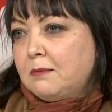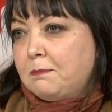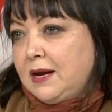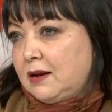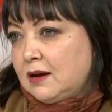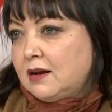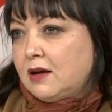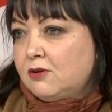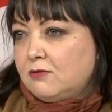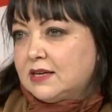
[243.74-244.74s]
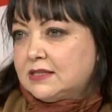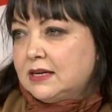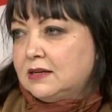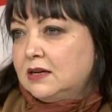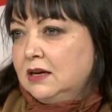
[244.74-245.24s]
and beat another
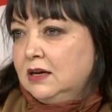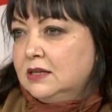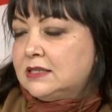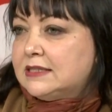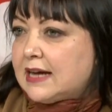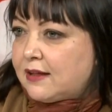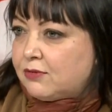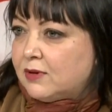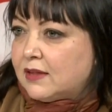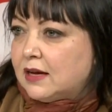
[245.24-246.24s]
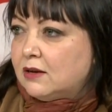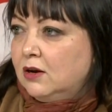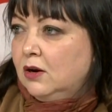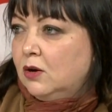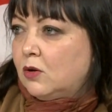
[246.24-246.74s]
resident to death with
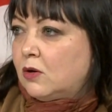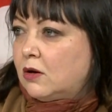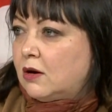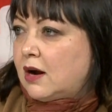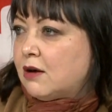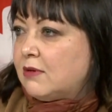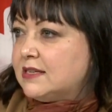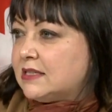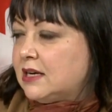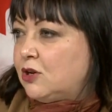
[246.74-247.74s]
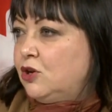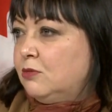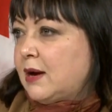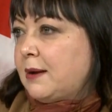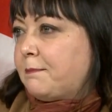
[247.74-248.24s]
it, or a resident
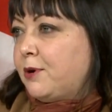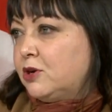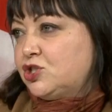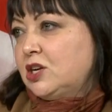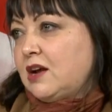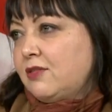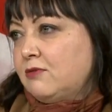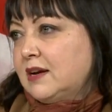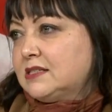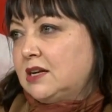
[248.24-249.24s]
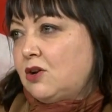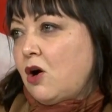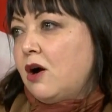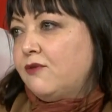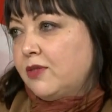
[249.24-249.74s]
who might push another
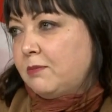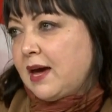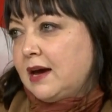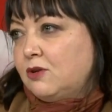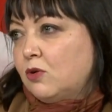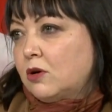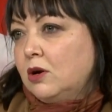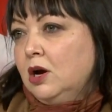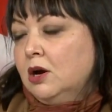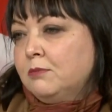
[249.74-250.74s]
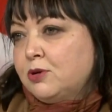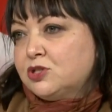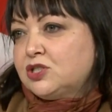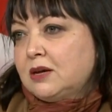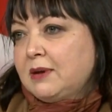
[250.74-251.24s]
resident off the bed or
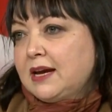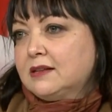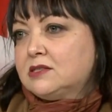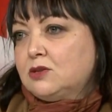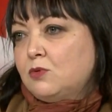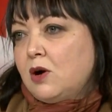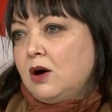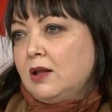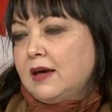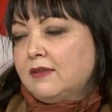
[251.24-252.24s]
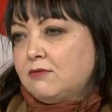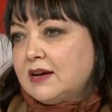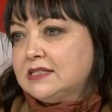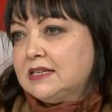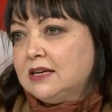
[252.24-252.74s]
push them against a wall, and the
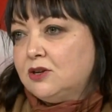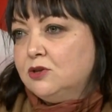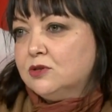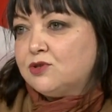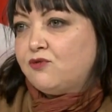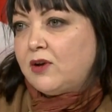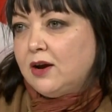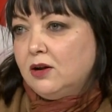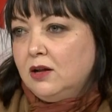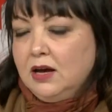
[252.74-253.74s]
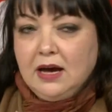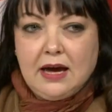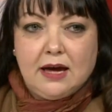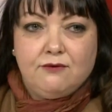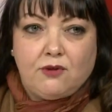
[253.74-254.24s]
resident who is frail
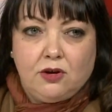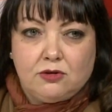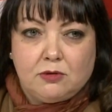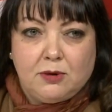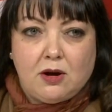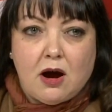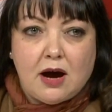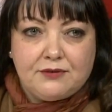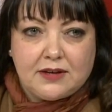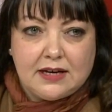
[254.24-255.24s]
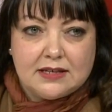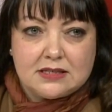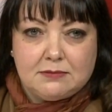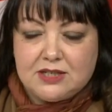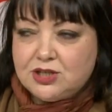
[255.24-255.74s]
and vulnerable, often
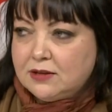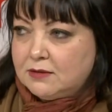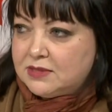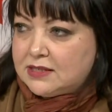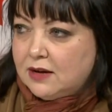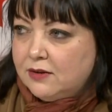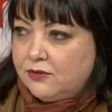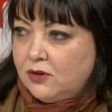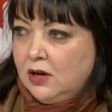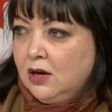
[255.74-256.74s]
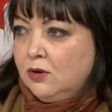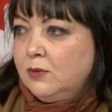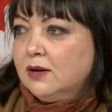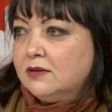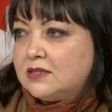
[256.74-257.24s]
has dementia themselves,
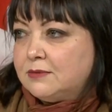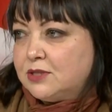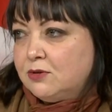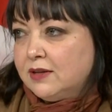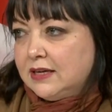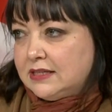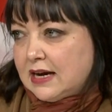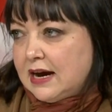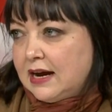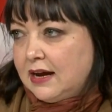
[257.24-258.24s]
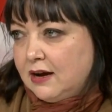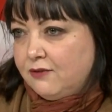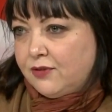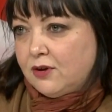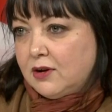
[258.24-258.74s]
will subsequently die
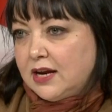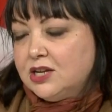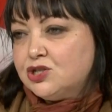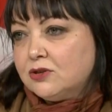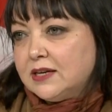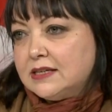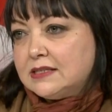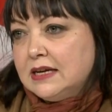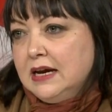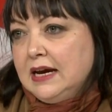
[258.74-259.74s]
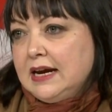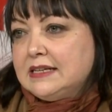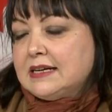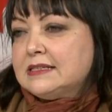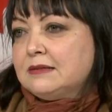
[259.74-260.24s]
of their injuries.
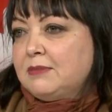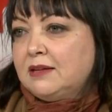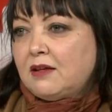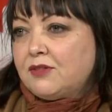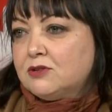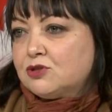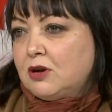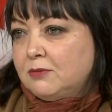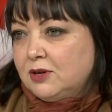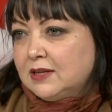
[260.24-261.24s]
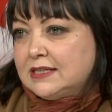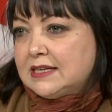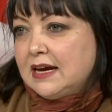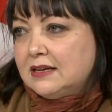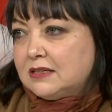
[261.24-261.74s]
It doesn't mean that there's criminal
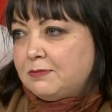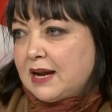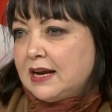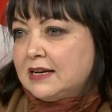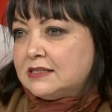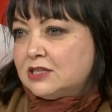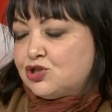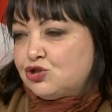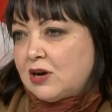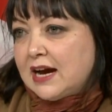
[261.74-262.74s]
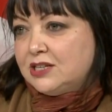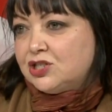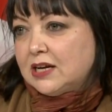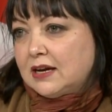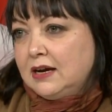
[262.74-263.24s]
intent, but it is a
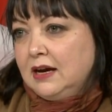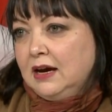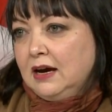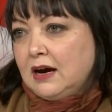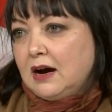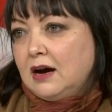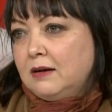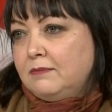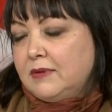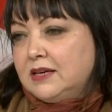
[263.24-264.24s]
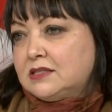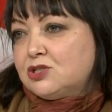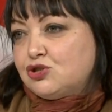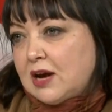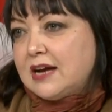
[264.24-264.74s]
tragic
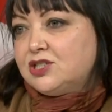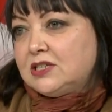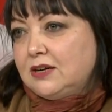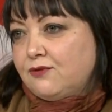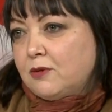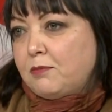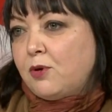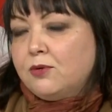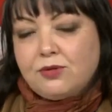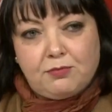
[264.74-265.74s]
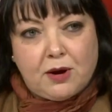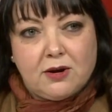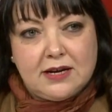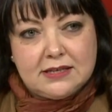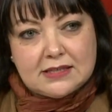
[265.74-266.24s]
it's a tragedy for both
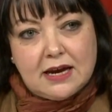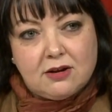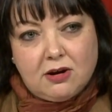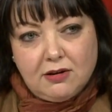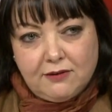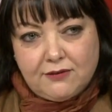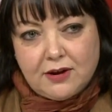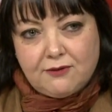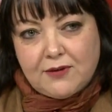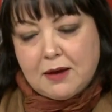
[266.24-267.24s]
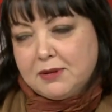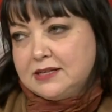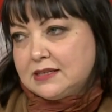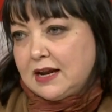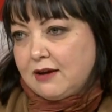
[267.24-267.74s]
parties and all of their
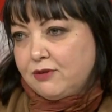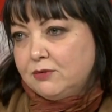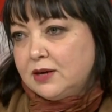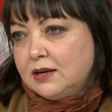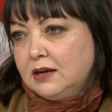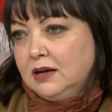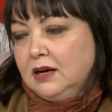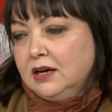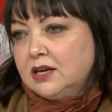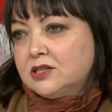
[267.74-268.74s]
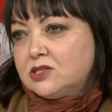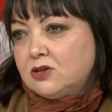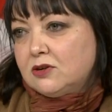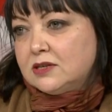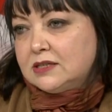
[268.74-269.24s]
families and everyone
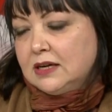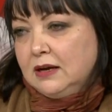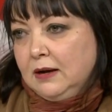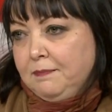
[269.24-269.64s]
concerned.